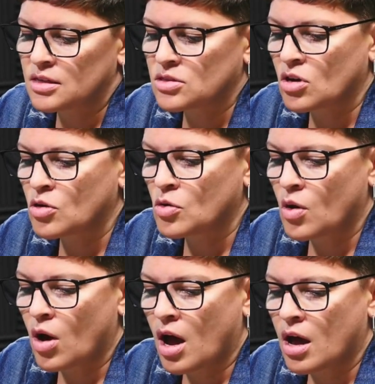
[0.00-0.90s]

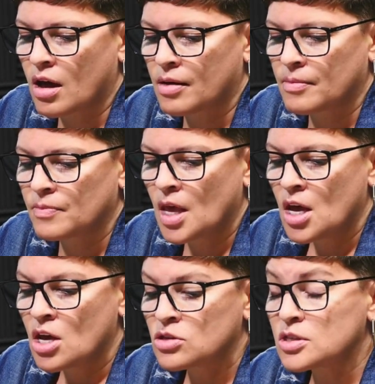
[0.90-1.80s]
So, um,
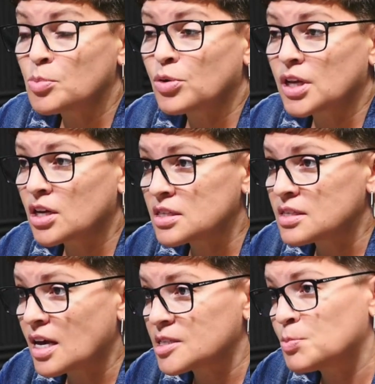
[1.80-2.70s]
so it's a pretty good
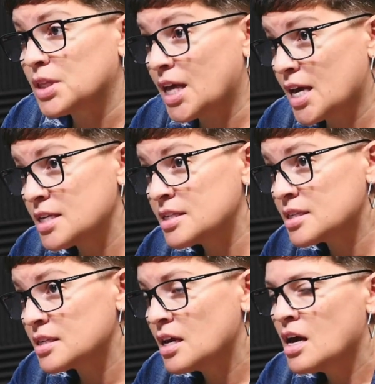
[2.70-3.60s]
sized
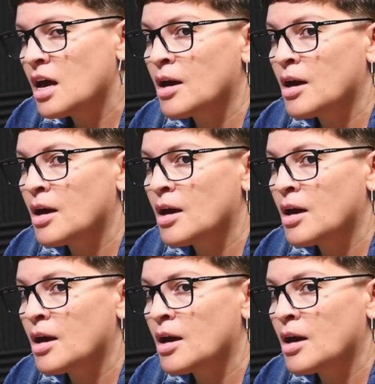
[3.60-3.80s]
place. Okay.